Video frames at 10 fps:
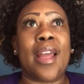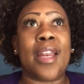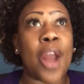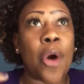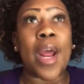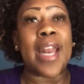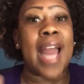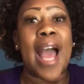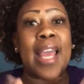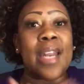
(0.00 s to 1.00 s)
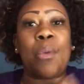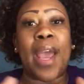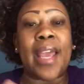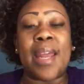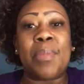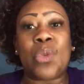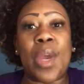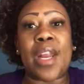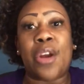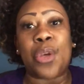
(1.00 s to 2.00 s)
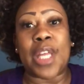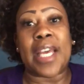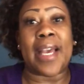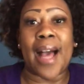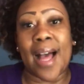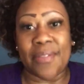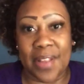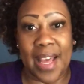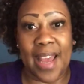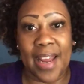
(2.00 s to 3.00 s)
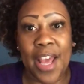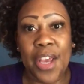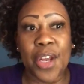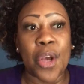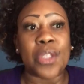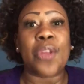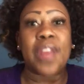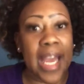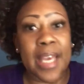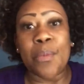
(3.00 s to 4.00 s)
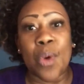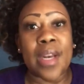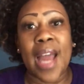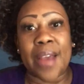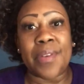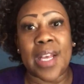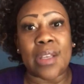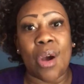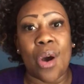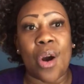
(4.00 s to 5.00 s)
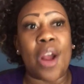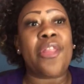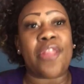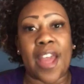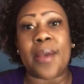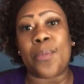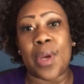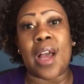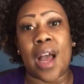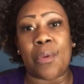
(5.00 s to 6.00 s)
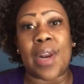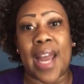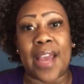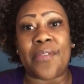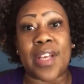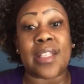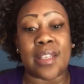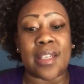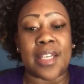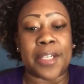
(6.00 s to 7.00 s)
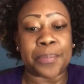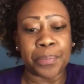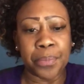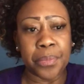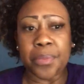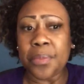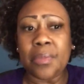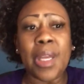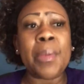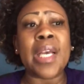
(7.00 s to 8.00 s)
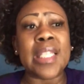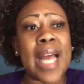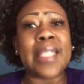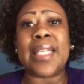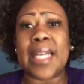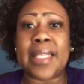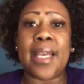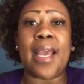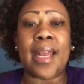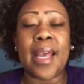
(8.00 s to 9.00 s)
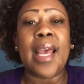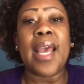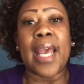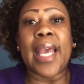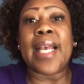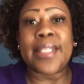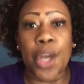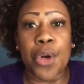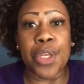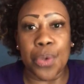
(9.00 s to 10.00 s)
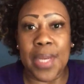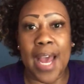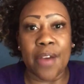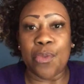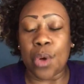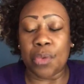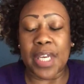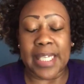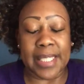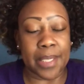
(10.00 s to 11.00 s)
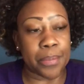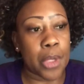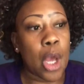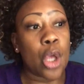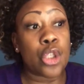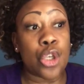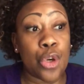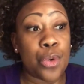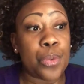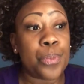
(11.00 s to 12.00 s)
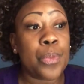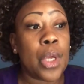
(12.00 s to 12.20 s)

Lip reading: No, and not in the way in between are you thanking God for that. So thank Him when life gets hard. Thank Him when life is good. Because 9 times out of 10, He's turning you down for a reason. 2,